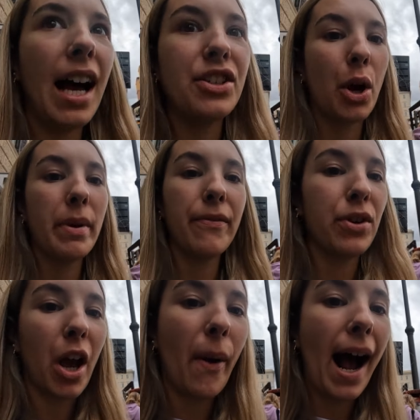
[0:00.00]
I don't even
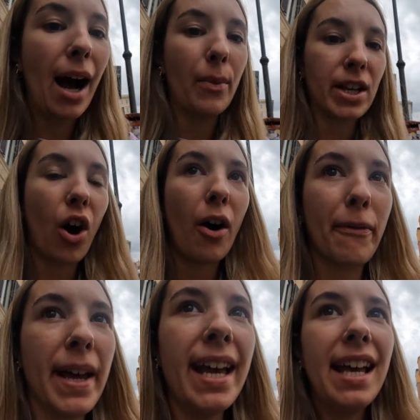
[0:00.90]
know how we got
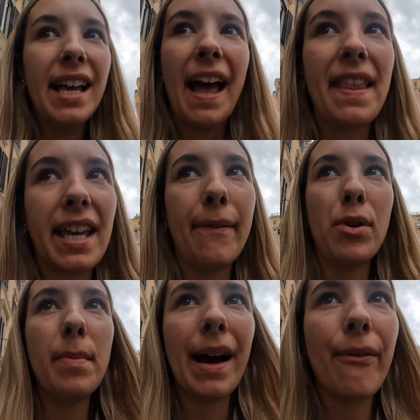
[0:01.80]
off it. And they give
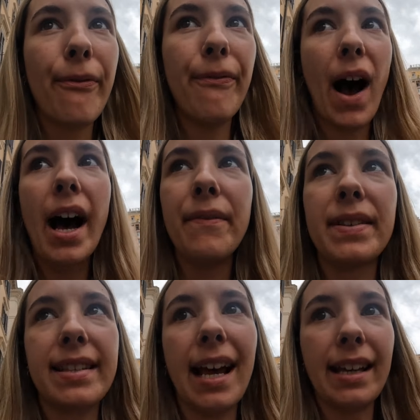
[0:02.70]
you about 5
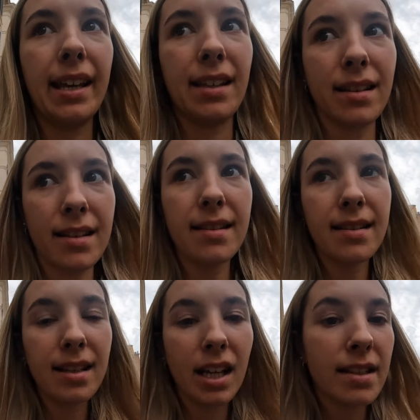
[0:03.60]

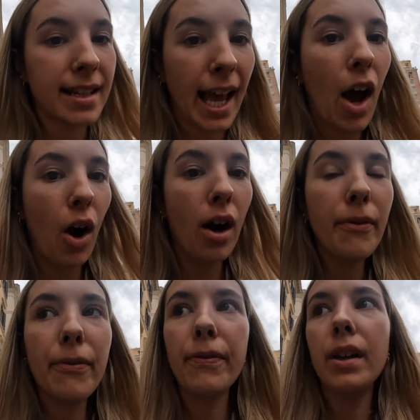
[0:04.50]
seconds to get
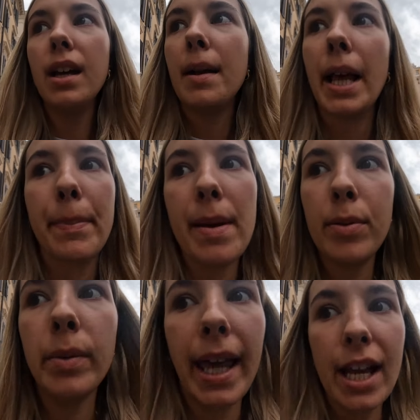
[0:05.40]
off. Like,
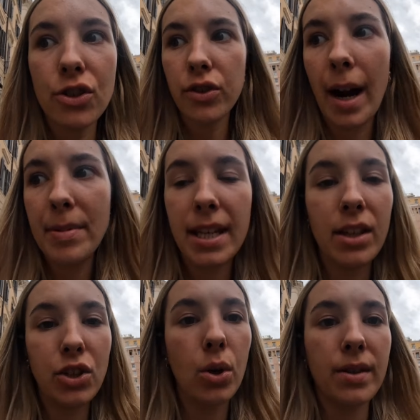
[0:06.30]
people were getting trapped in
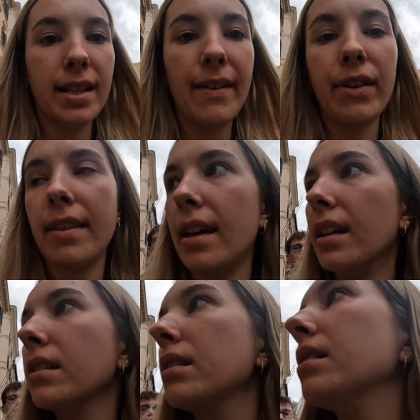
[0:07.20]
the doors and everything.